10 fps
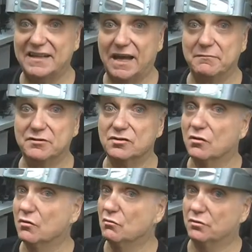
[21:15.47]
diamonds
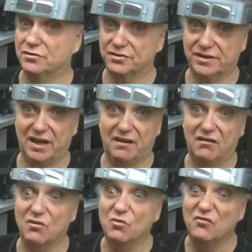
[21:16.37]
will just get
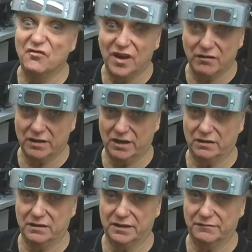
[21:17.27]
very
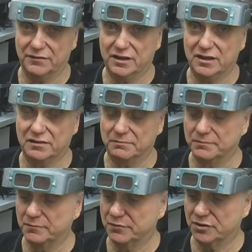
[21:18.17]
ugly if you heat them.
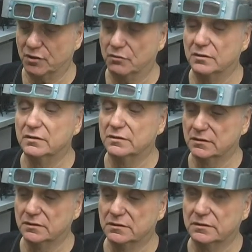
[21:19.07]
So,
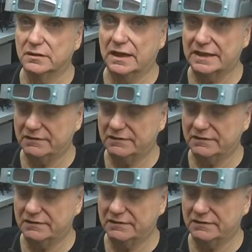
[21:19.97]
got